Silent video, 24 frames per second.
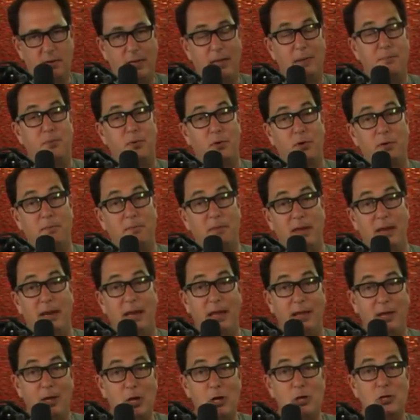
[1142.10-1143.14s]
It put him in
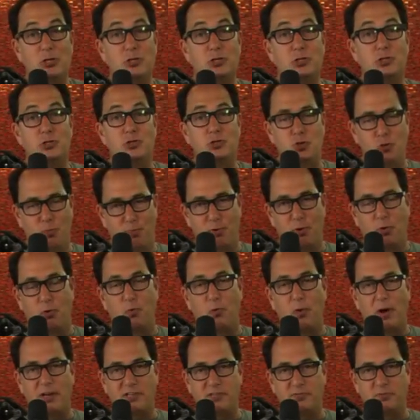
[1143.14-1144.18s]
a super
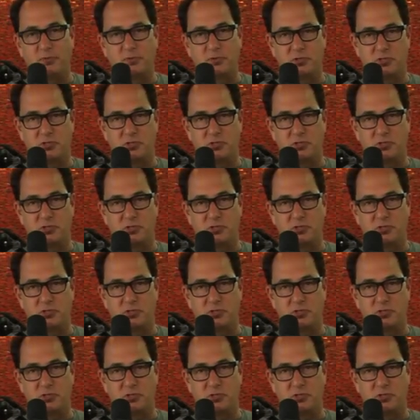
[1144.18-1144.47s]
restful